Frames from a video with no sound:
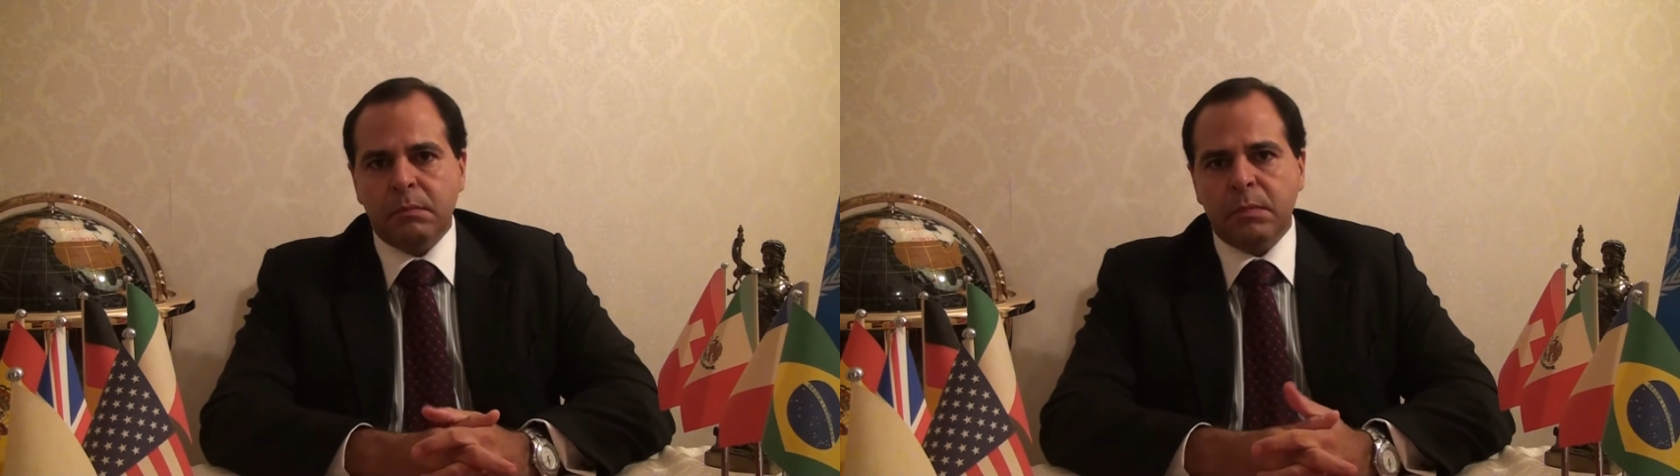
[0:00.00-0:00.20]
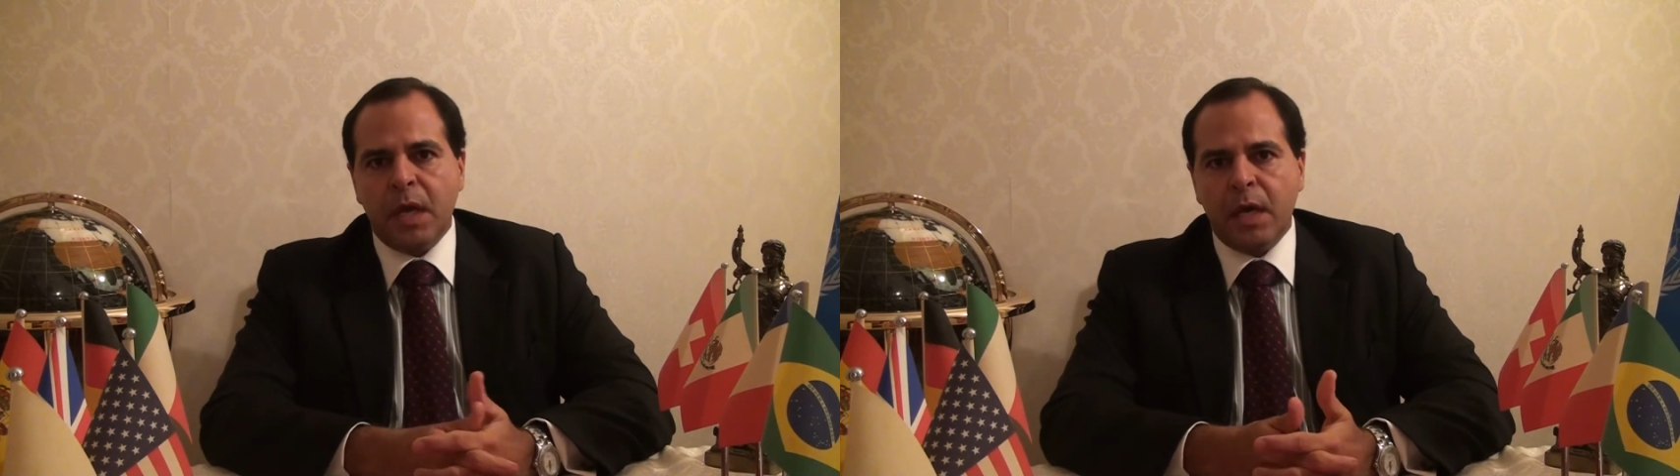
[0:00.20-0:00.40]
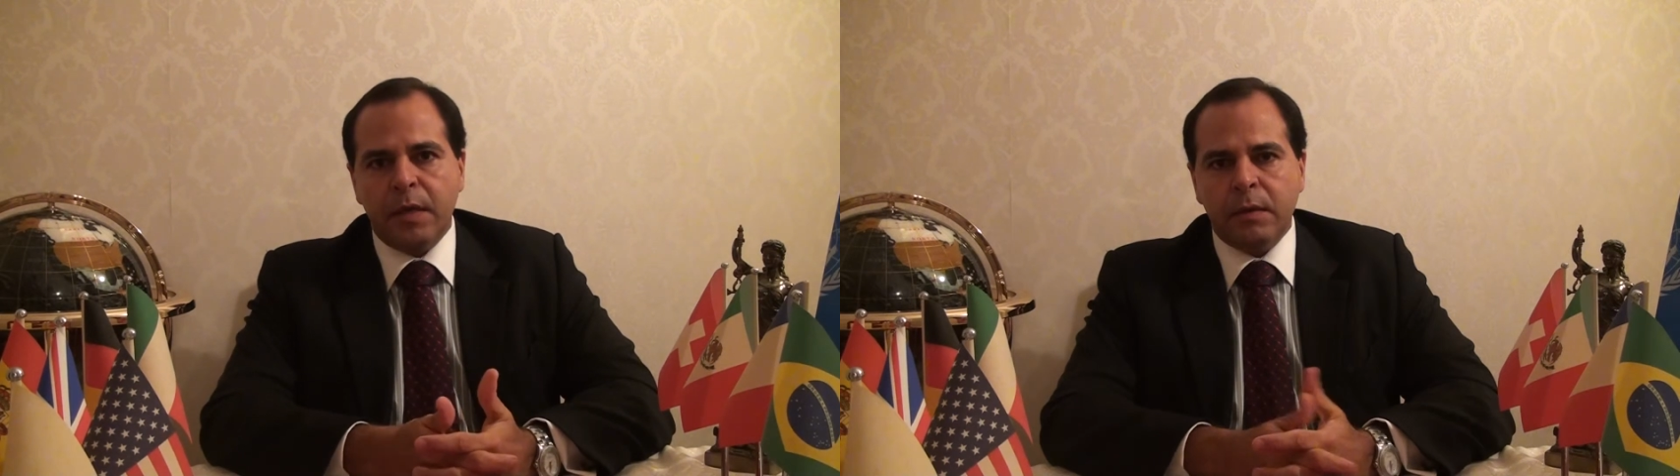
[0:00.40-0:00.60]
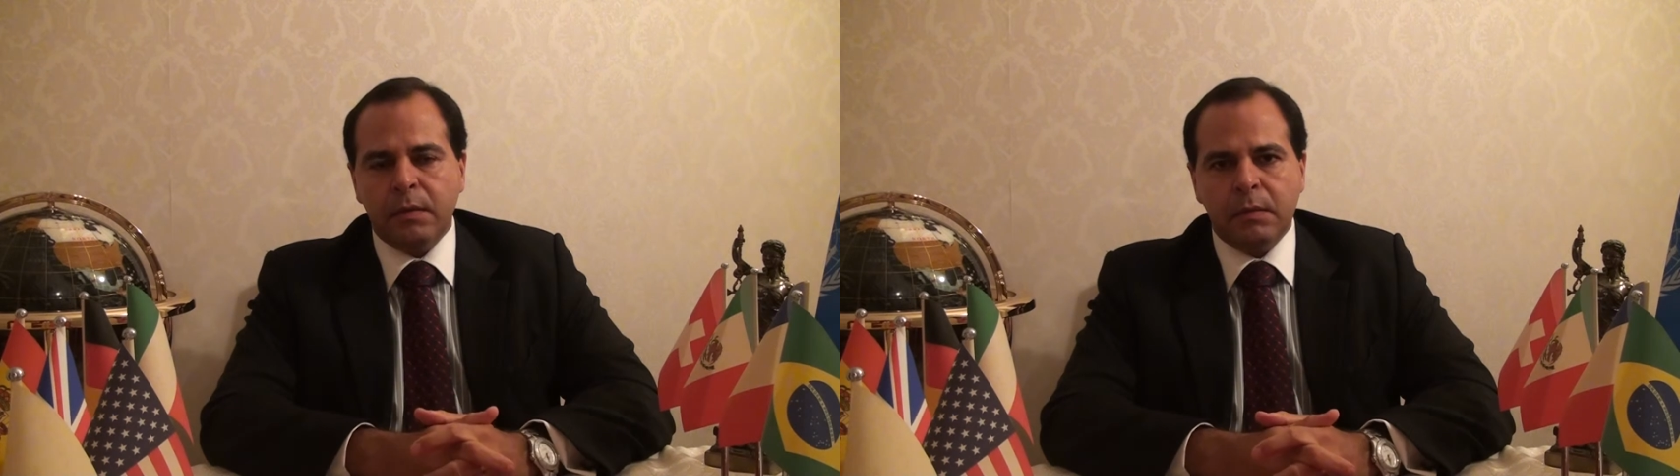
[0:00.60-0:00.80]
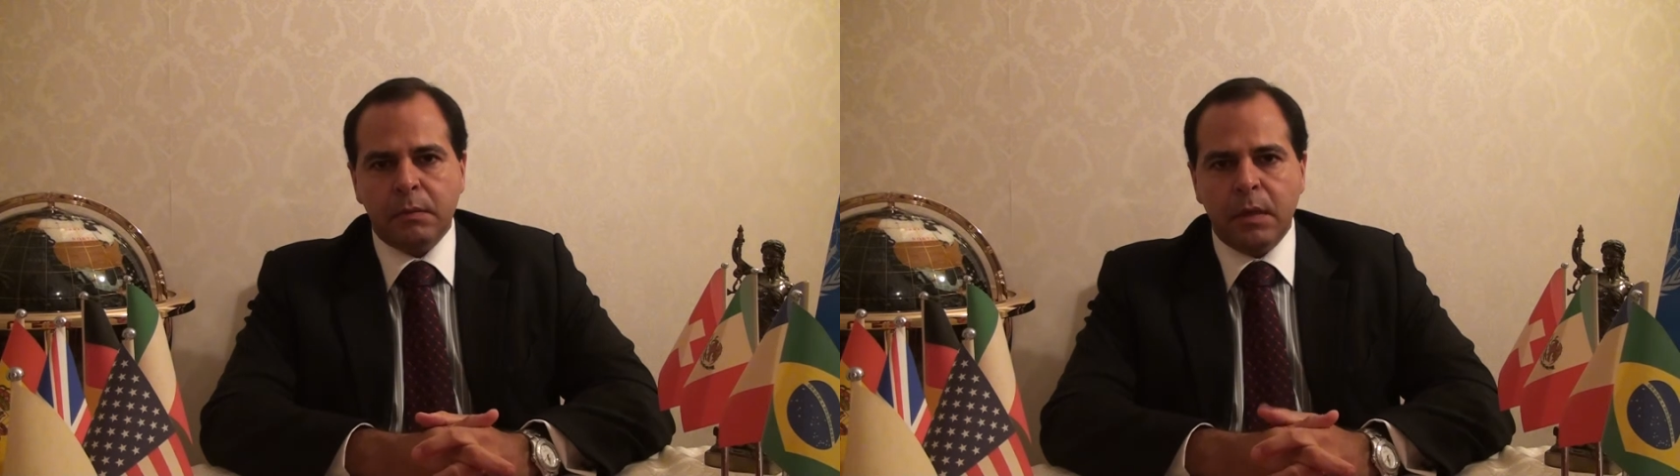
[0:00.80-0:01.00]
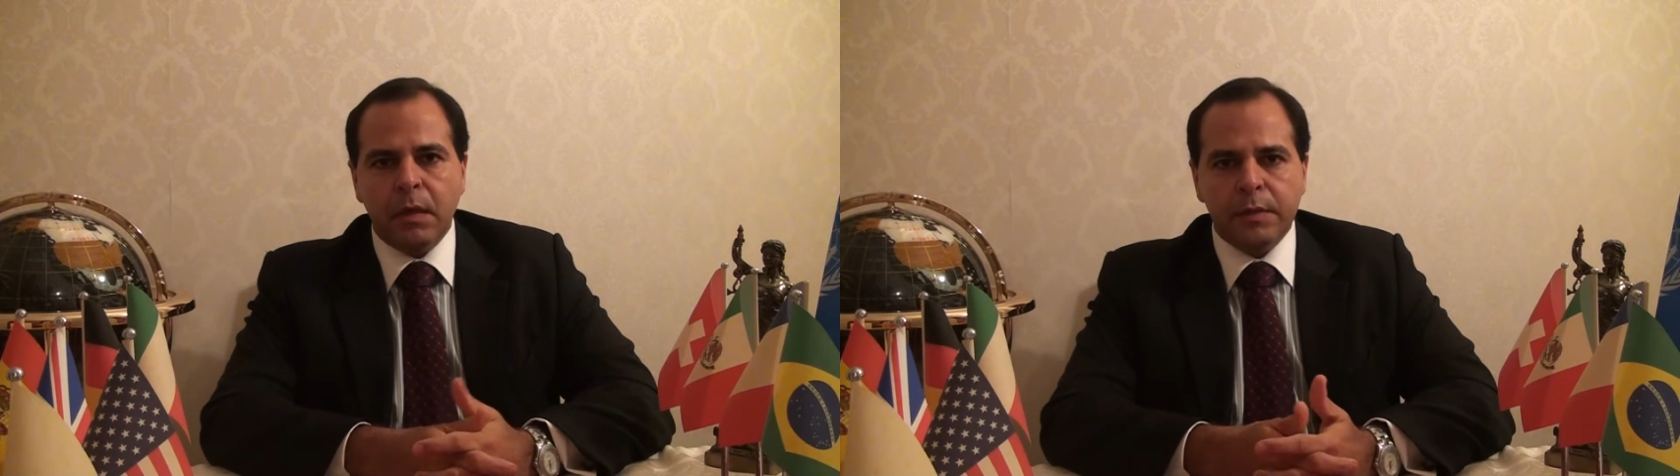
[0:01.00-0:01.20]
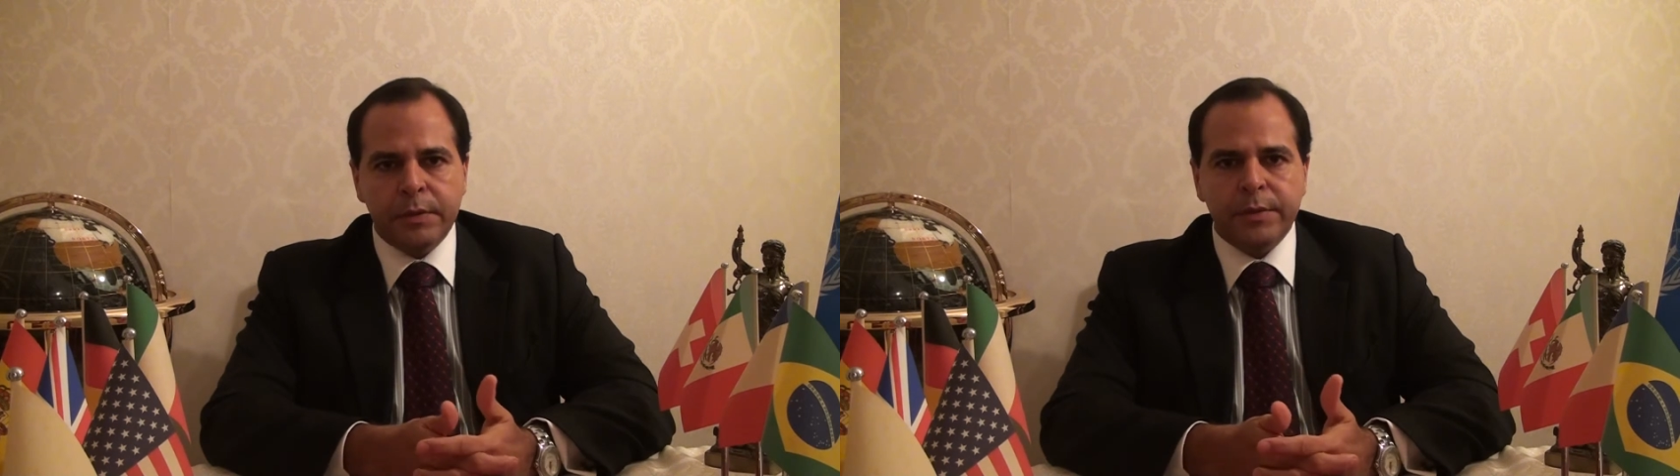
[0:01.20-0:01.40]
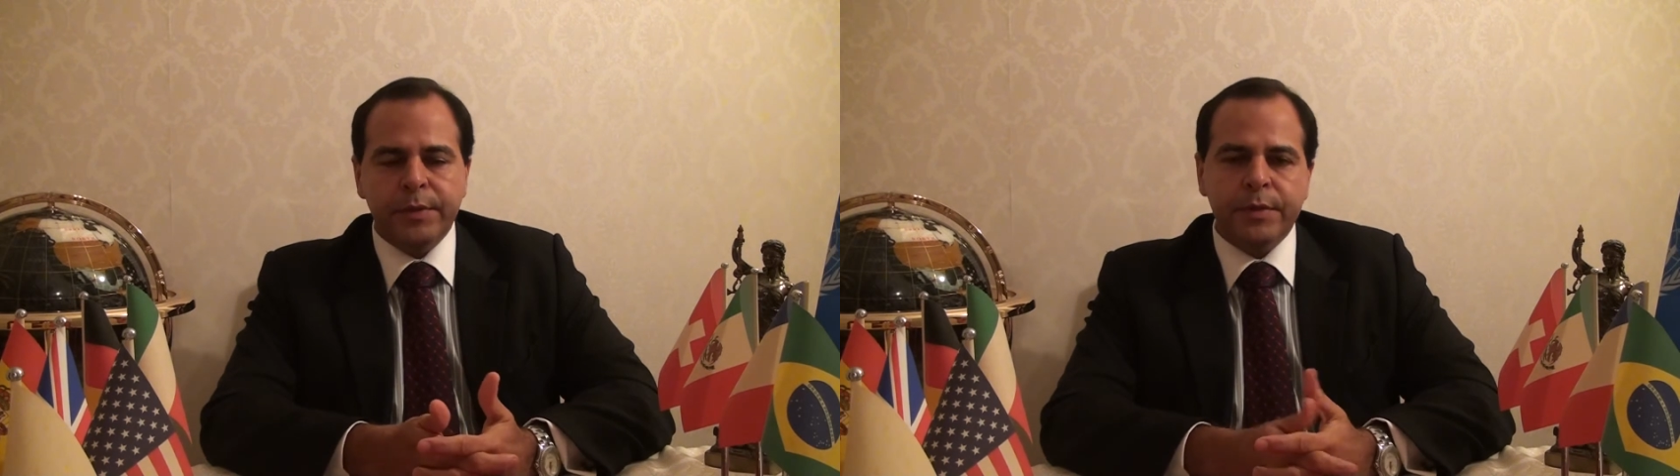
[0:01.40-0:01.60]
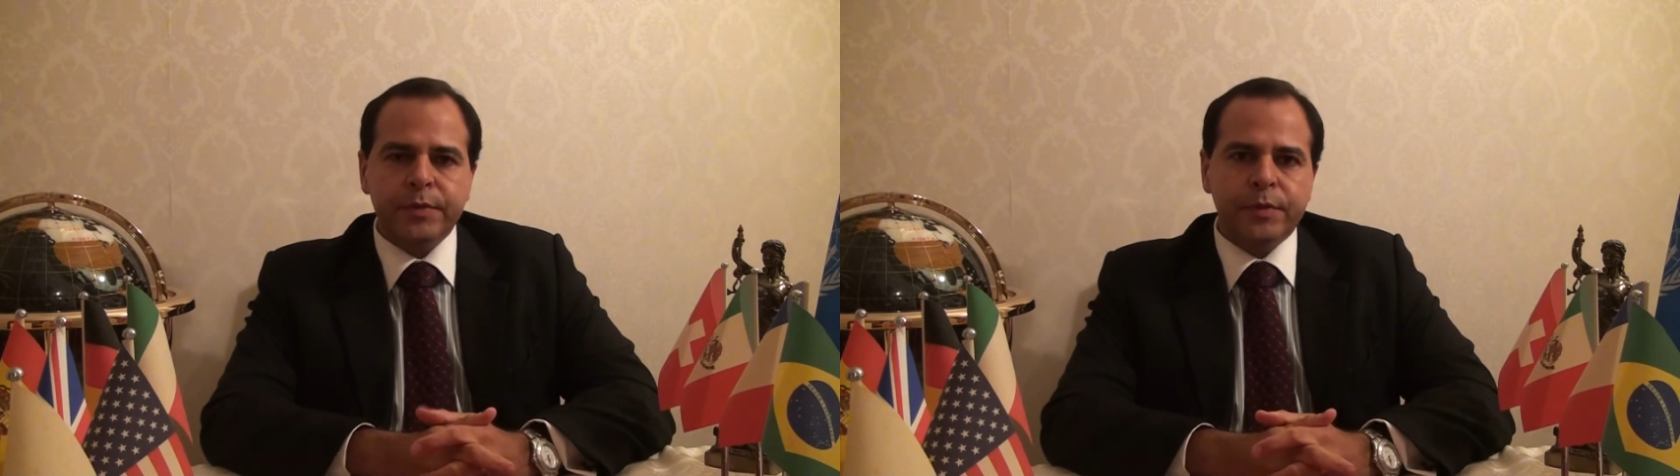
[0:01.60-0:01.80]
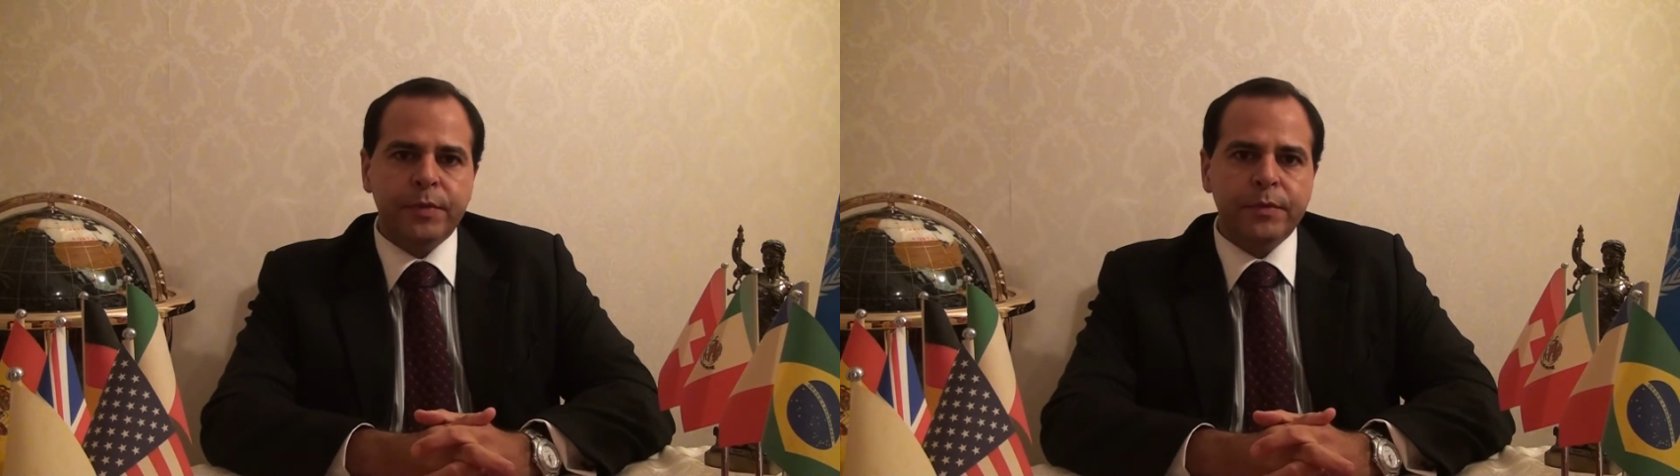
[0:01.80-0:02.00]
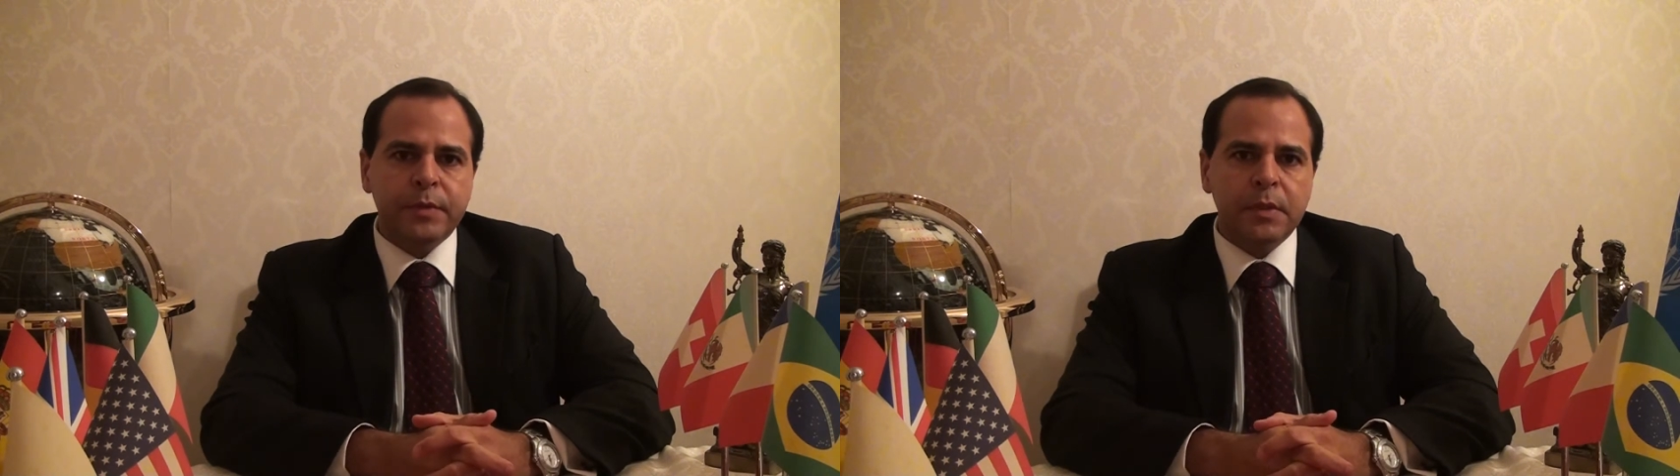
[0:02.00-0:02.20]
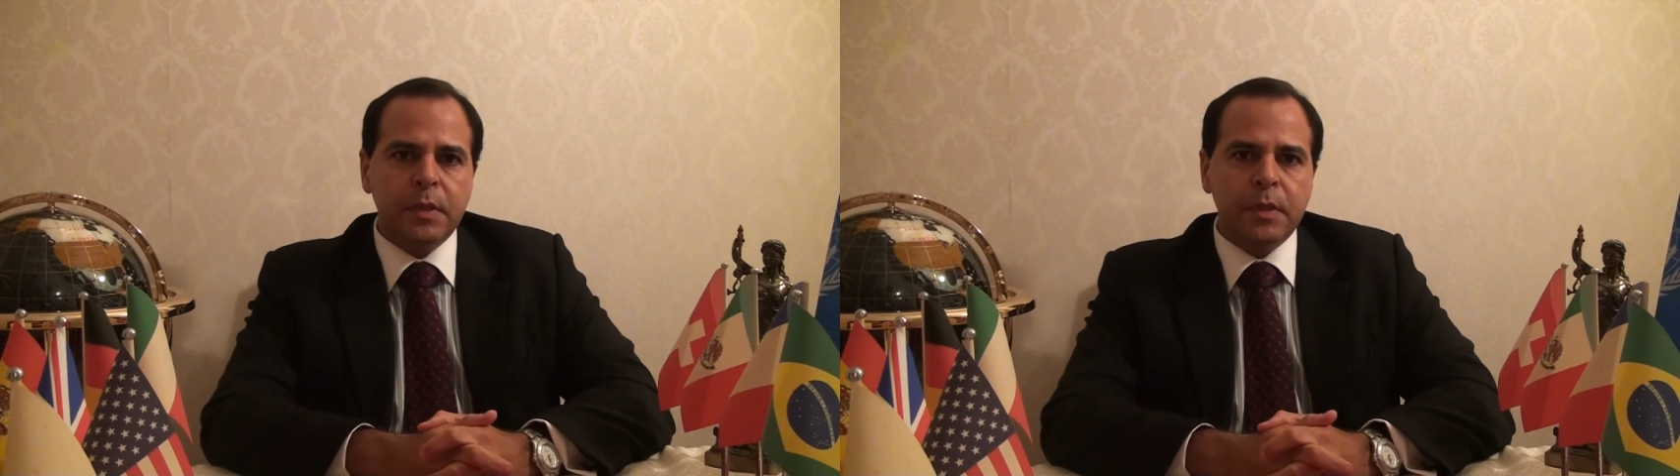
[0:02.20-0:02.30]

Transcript: nine or hundred years old